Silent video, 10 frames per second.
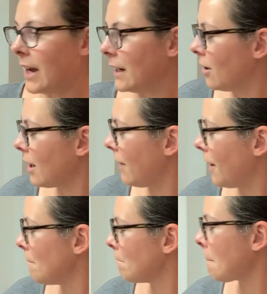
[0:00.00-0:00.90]
fine, I'll get
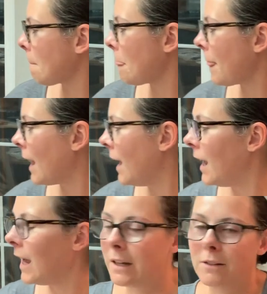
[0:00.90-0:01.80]
there.
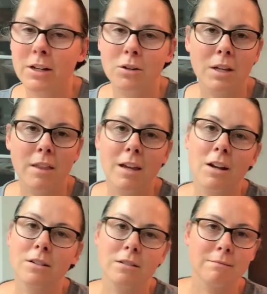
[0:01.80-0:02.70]
And if I don't get
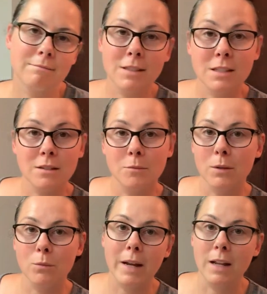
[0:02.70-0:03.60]
there, it'll still
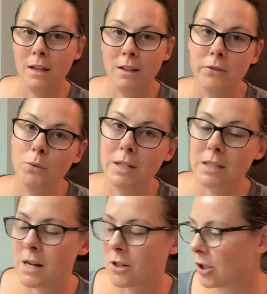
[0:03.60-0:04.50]
be waiting even when
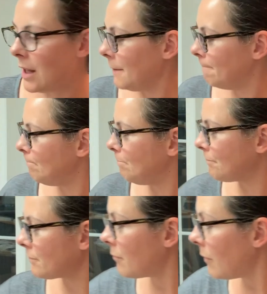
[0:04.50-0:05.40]
it's not July.
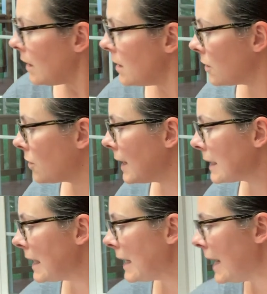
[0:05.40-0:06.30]
So the
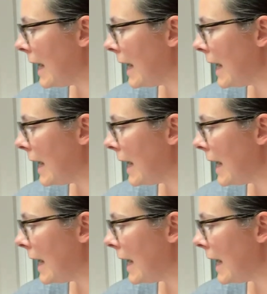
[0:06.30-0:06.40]
next thing I